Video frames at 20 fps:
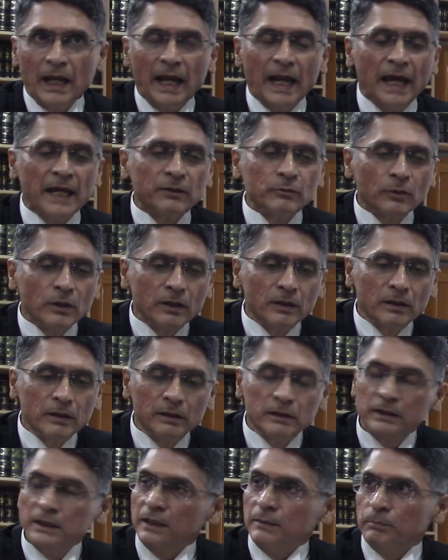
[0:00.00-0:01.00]
and
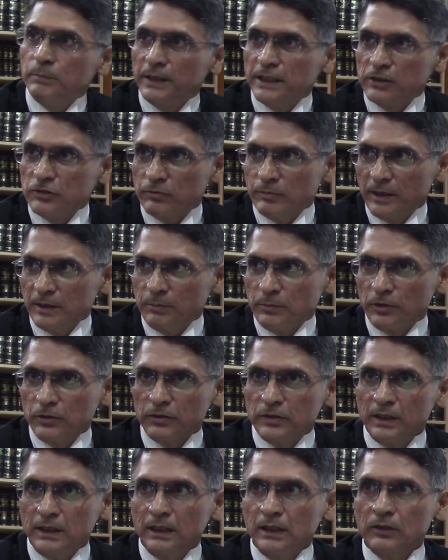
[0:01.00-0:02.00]
the impeachment
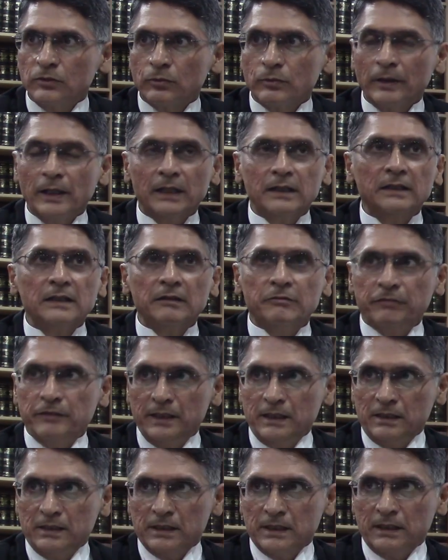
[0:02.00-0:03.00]
proceedings were
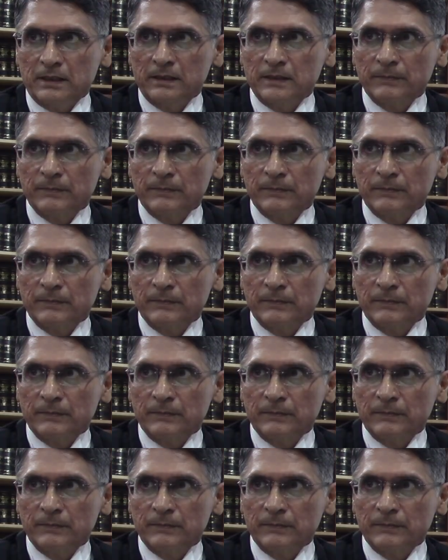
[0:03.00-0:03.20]
defeated.